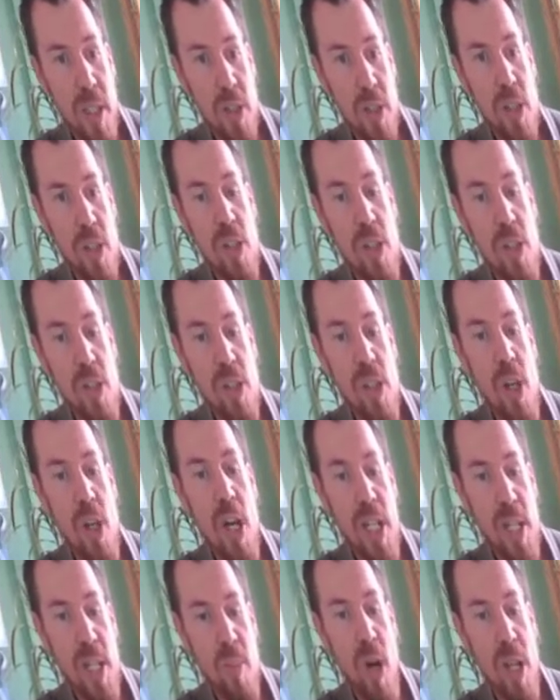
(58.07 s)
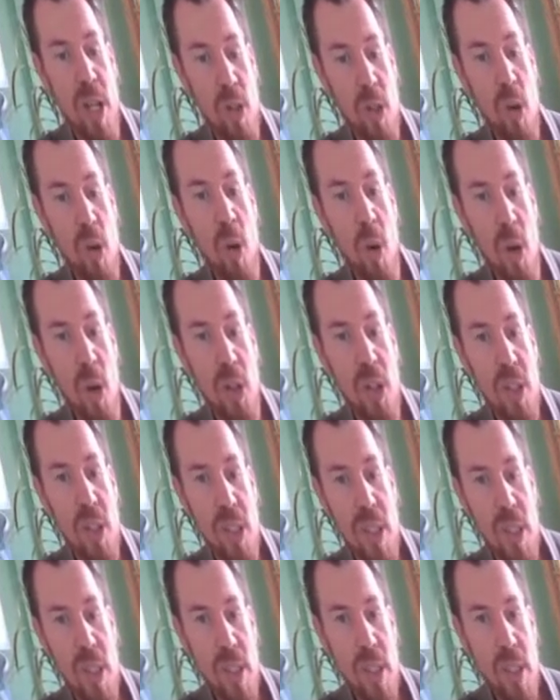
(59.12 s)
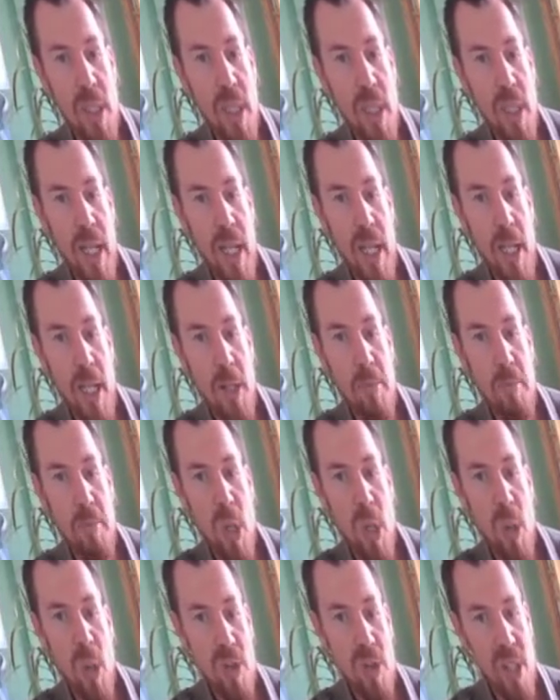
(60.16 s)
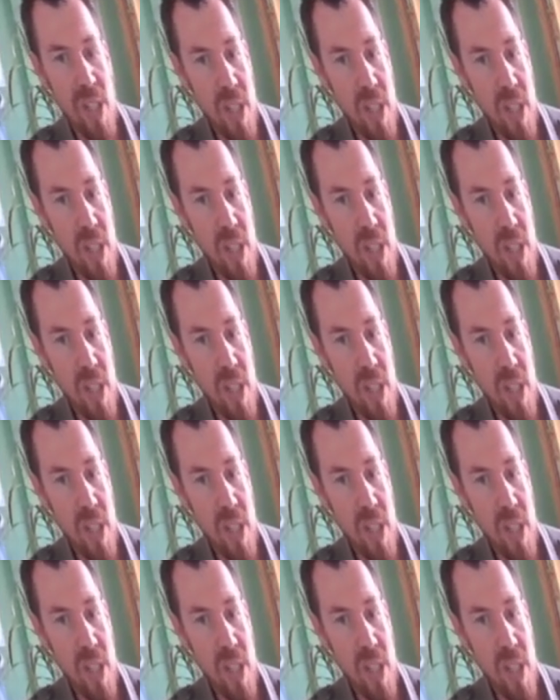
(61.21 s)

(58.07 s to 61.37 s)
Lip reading: to society by the court. But with